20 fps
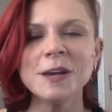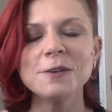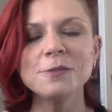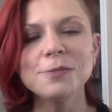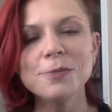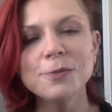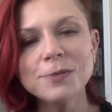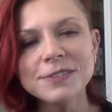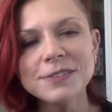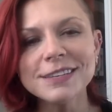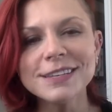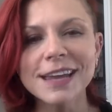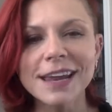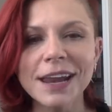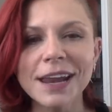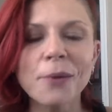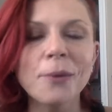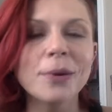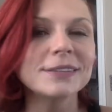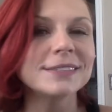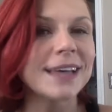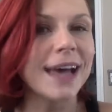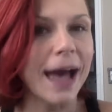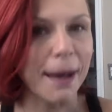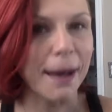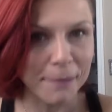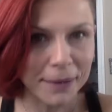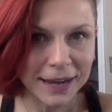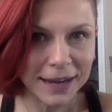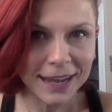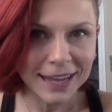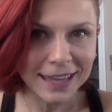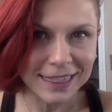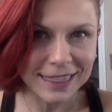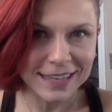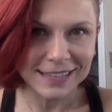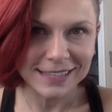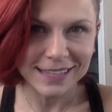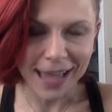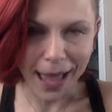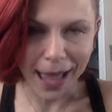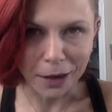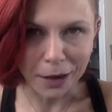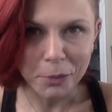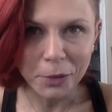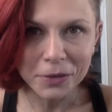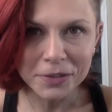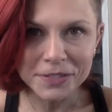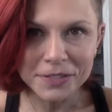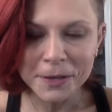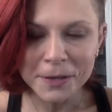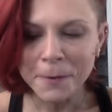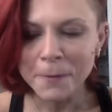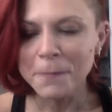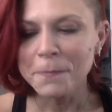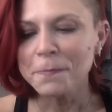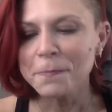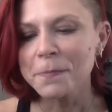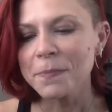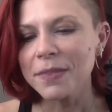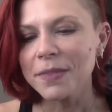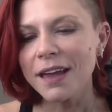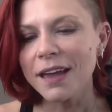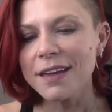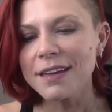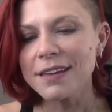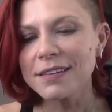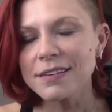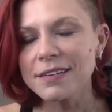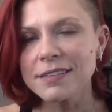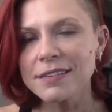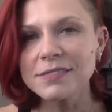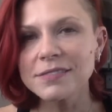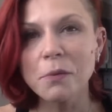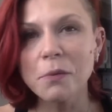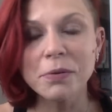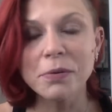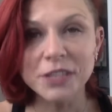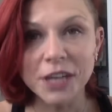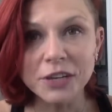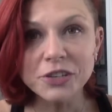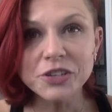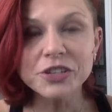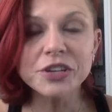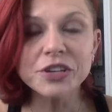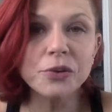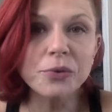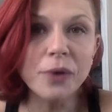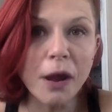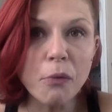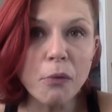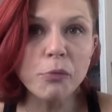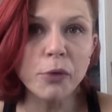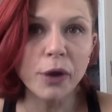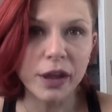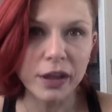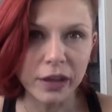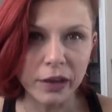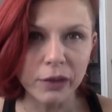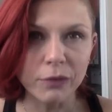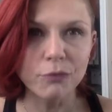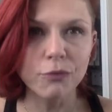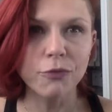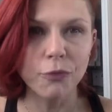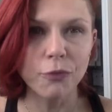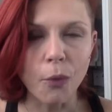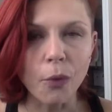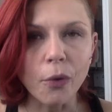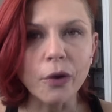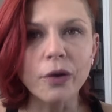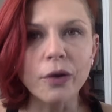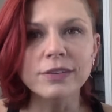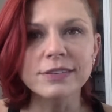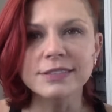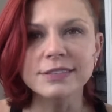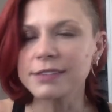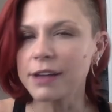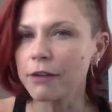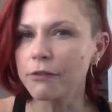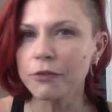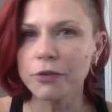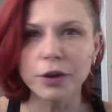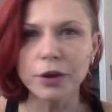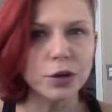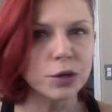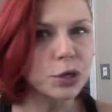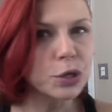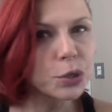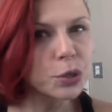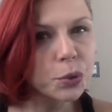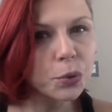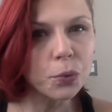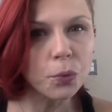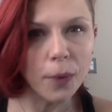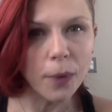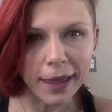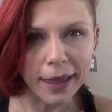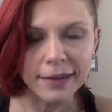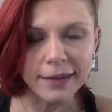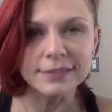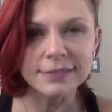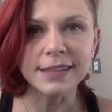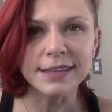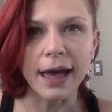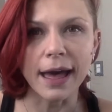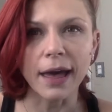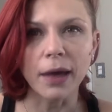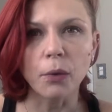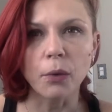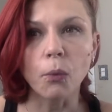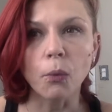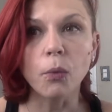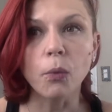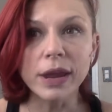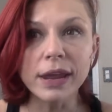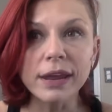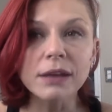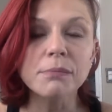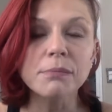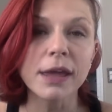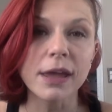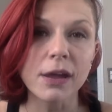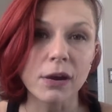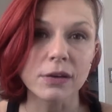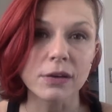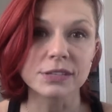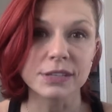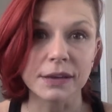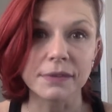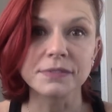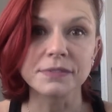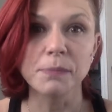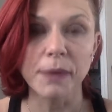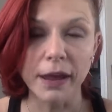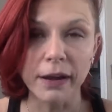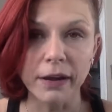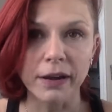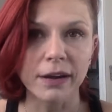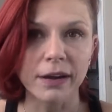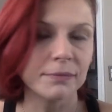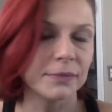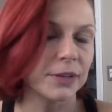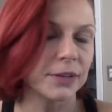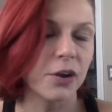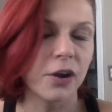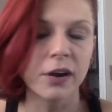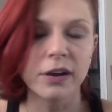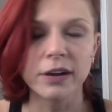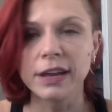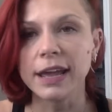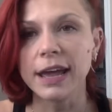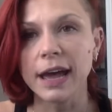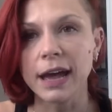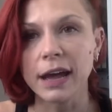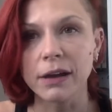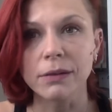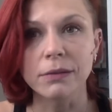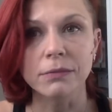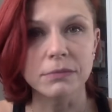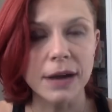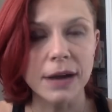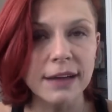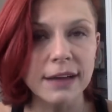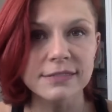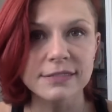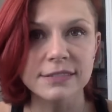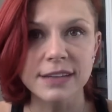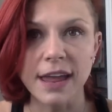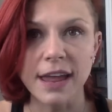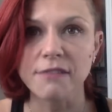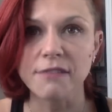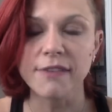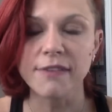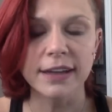elucidating what's happening in these animals is potentially groundbreaking for discovering new ways that we can make ourselves better. And cardiac arrest and